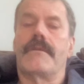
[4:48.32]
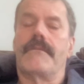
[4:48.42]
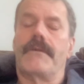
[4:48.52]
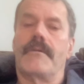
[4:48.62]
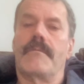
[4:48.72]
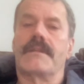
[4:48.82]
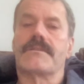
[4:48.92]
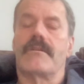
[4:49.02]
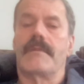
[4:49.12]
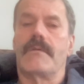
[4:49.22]
film that's
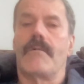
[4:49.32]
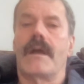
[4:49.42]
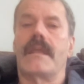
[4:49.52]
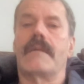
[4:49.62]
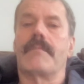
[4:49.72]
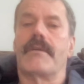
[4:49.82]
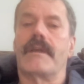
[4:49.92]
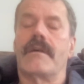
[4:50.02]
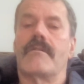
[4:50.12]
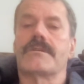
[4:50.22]
going to be the white ink, burn
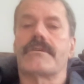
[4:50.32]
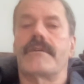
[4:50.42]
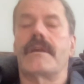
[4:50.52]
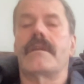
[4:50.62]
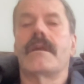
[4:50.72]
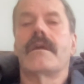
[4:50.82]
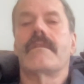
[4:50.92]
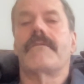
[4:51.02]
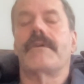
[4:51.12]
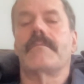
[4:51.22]
it on a screen.
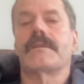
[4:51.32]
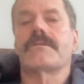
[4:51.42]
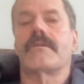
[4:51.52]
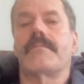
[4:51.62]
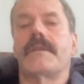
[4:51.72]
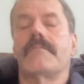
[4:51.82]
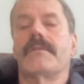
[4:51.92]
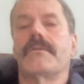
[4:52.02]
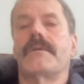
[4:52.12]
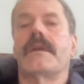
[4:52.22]
The film that's going to be the
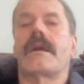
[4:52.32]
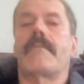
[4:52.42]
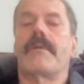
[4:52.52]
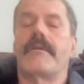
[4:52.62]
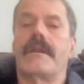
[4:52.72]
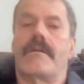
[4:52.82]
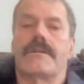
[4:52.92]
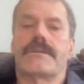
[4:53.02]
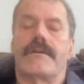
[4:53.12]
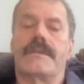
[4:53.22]
blue ink, I burn it on
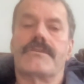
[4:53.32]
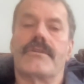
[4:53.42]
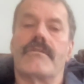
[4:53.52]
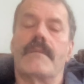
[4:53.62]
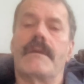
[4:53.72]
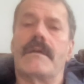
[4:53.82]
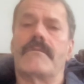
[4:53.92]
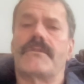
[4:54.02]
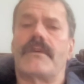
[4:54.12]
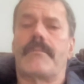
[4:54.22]
a screen. So you're going to be
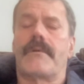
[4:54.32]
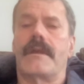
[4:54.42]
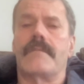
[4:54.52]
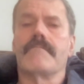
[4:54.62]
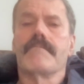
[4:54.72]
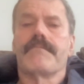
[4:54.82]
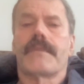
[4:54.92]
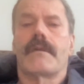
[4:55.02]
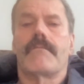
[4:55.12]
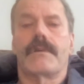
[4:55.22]
able to separate
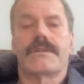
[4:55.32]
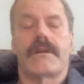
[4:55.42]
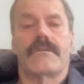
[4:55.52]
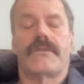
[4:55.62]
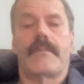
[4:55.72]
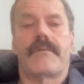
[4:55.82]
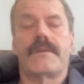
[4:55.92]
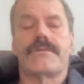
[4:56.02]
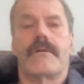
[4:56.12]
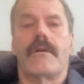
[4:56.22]

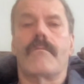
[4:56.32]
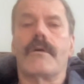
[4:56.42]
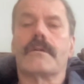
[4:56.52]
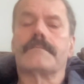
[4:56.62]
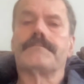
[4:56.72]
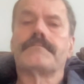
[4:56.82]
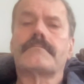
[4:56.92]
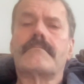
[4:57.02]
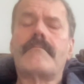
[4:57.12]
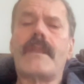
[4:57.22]
your artwork.
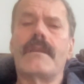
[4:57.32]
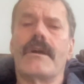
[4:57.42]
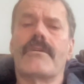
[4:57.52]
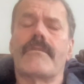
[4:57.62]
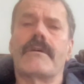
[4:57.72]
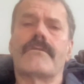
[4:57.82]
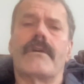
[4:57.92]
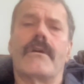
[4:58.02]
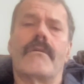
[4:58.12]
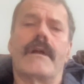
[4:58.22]
Now,
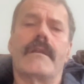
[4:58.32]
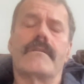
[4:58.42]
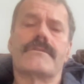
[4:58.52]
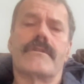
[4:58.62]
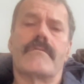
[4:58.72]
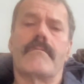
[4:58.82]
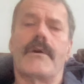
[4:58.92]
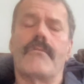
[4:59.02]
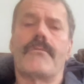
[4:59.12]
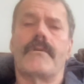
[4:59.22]
CorelDRAW and Illustrator
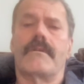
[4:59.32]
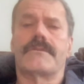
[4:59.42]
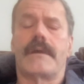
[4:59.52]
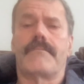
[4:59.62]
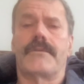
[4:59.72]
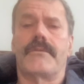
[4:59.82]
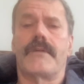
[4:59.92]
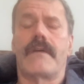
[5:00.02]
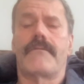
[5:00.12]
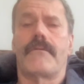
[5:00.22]
both will do
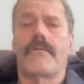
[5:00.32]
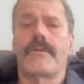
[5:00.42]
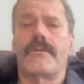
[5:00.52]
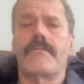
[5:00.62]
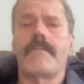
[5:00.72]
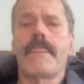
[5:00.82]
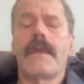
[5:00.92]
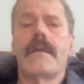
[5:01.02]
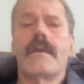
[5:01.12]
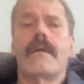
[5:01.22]
that for you,
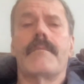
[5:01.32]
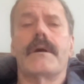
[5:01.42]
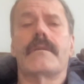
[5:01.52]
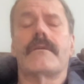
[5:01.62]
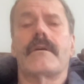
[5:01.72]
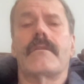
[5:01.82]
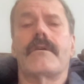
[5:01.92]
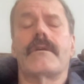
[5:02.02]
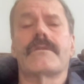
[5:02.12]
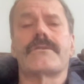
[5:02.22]
but
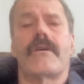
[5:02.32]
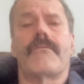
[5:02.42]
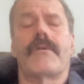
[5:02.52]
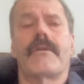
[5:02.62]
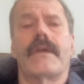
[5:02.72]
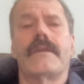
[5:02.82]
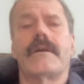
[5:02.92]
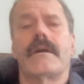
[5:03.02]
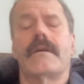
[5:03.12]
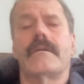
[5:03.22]
there is software
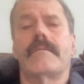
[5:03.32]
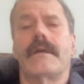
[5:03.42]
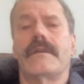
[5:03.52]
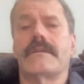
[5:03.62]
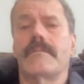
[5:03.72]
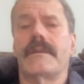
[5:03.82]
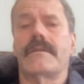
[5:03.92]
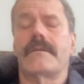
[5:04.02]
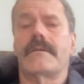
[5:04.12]
that is a little bit